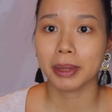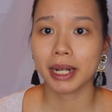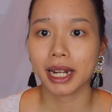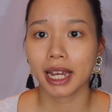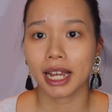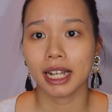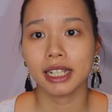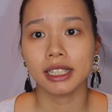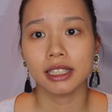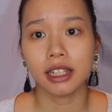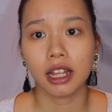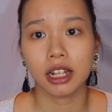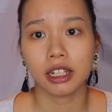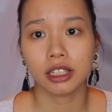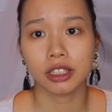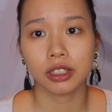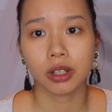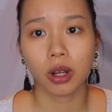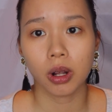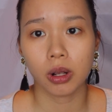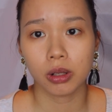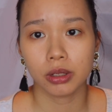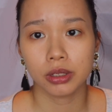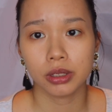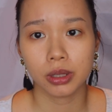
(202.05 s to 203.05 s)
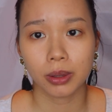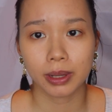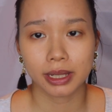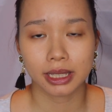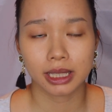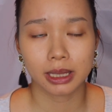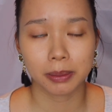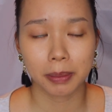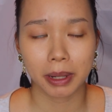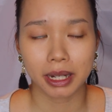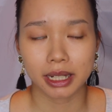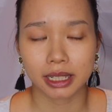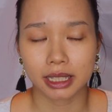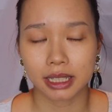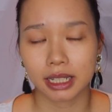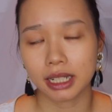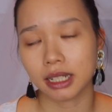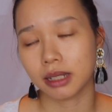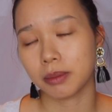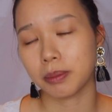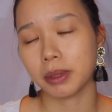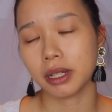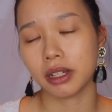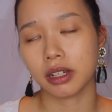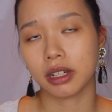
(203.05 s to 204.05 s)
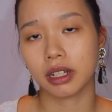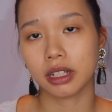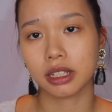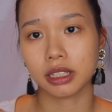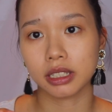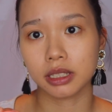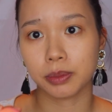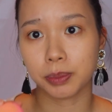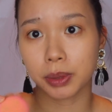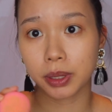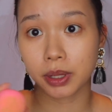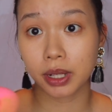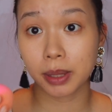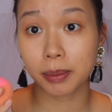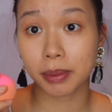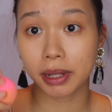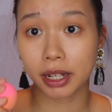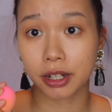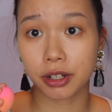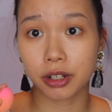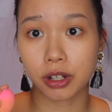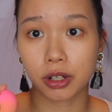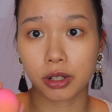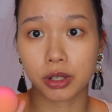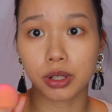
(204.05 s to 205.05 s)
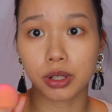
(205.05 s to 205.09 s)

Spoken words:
but I guess that's also expected because Beauty Blender